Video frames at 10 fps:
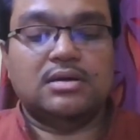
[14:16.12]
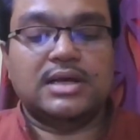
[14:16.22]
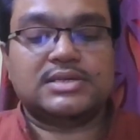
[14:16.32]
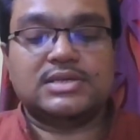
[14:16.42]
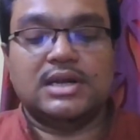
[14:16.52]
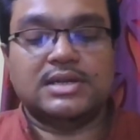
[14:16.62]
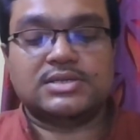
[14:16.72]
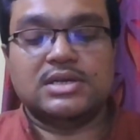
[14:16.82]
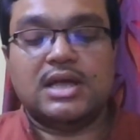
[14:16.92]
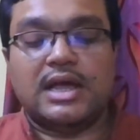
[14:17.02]

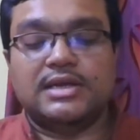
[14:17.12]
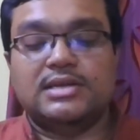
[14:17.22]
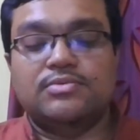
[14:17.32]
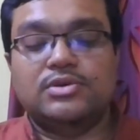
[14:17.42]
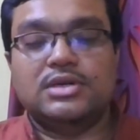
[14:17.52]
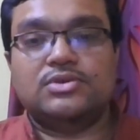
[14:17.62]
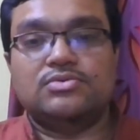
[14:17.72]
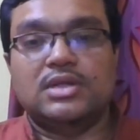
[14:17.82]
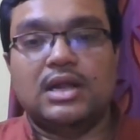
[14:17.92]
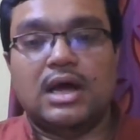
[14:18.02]
excellence and devoted to
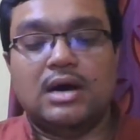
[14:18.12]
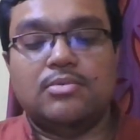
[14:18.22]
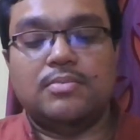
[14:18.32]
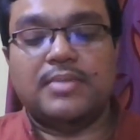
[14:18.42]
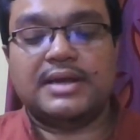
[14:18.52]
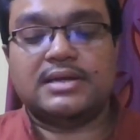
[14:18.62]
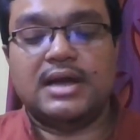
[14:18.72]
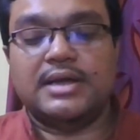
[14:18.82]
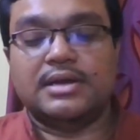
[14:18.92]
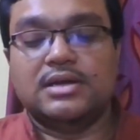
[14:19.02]
the love of
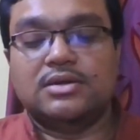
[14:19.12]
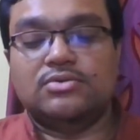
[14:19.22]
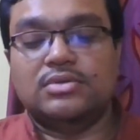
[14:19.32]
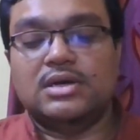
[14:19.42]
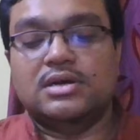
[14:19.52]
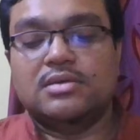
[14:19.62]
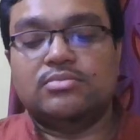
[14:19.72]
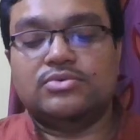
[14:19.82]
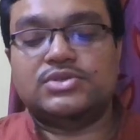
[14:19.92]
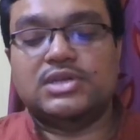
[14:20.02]
mankind, to the
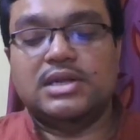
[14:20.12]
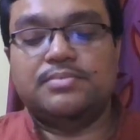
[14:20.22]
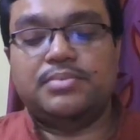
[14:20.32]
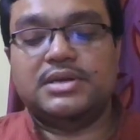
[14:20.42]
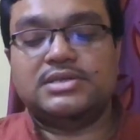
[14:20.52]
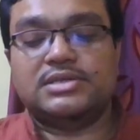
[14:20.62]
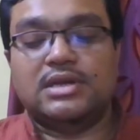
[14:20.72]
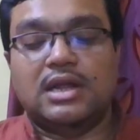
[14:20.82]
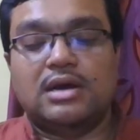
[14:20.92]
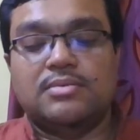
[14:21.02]
most celebrated
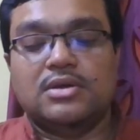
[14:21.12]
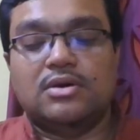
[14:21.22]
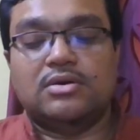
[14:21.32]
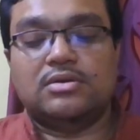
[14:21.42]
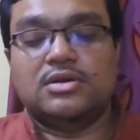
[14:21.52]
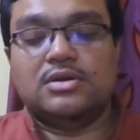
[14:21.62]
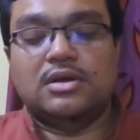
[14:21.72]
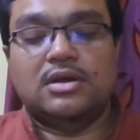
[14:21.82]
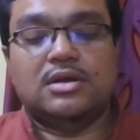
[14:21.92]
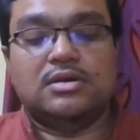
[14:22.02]
love, or
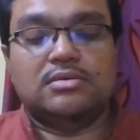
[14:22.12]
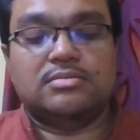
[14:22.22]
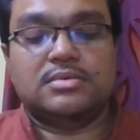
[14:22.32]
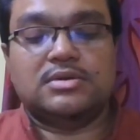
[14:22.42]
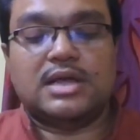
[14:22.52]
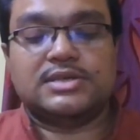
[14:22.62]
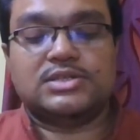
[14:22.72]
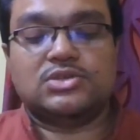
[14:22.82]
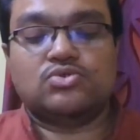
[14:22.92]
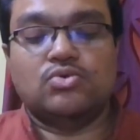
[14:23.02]
as
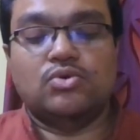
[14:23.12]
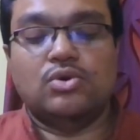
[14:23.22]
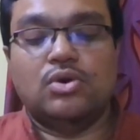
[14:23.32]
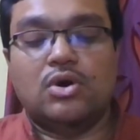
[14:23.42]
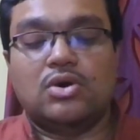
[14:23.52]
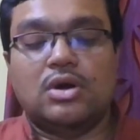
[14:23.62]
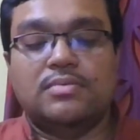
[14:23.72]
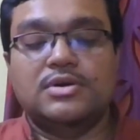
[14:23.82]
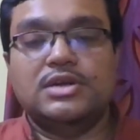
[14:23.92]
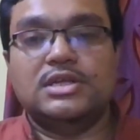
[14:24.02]
the sole law
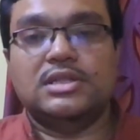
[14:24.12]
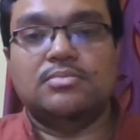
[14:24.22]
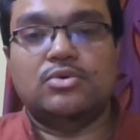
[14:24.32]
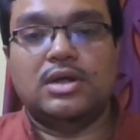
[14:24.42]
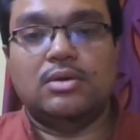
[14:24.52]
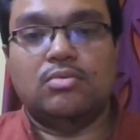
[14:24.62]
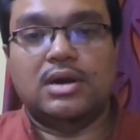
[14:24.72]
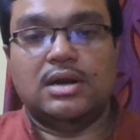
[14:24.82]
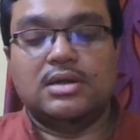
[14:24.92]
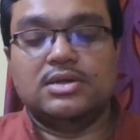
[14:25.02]
governing the moral
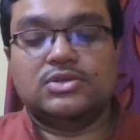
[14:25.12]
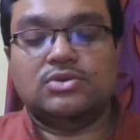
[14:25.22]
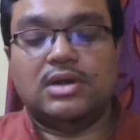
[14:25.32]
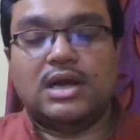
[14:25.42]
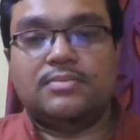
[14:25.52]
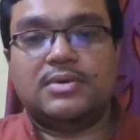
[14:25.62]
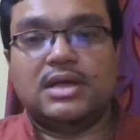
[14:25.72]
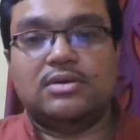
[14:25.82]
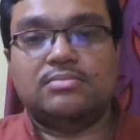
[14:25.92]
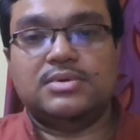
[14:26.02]
world. So love
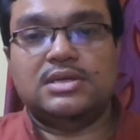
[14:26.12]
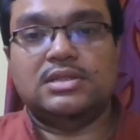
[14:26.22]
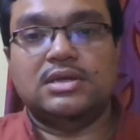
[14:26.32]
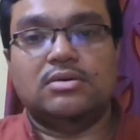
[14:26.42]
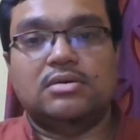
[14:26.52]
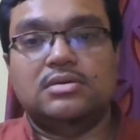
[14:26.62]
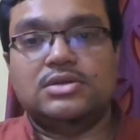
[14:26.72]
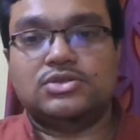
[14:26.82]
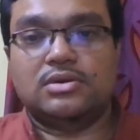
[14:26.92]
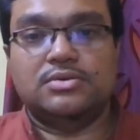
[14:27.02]
can be the
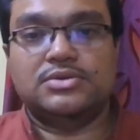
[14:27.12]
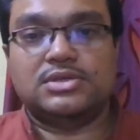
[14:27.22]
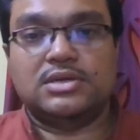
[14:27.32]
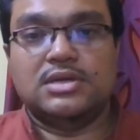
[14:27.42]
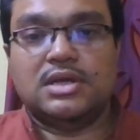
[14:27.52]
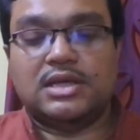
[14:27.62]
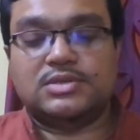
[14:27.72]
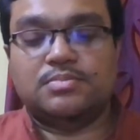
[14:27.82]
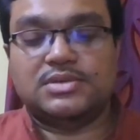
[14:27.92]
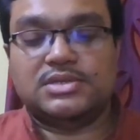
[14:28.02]
only solution
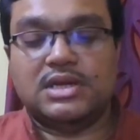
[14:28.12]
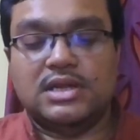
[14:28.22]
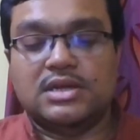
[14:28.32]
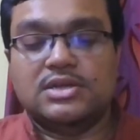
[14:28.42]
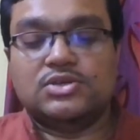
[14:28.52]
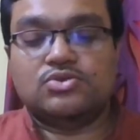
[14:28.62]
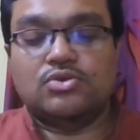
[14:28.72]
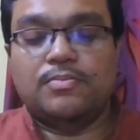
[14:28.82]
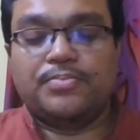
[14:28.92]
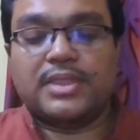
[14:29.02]
as per Shelley.
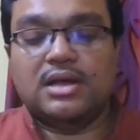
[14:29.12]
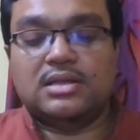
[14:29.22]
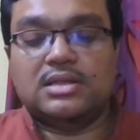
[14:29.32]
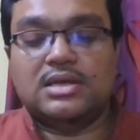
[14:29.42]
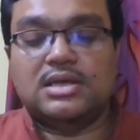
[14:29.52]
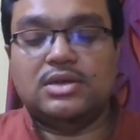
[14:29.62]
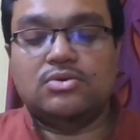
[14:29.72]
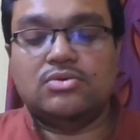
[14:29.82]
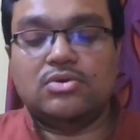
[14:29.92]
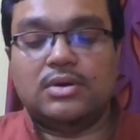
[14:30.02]
So the
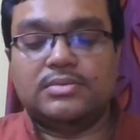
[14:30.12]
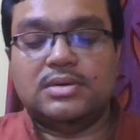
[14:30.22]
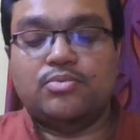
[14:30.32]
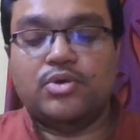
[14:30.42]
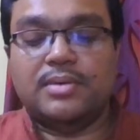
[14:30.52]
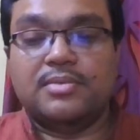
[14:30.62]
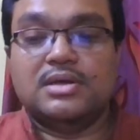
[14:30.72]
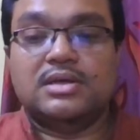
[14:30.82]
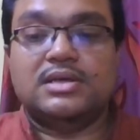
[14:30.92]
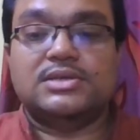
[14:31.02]
hero of the poem
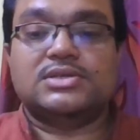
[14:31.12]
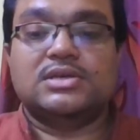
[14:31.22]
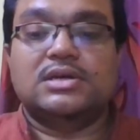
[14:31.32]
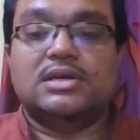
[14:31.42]
is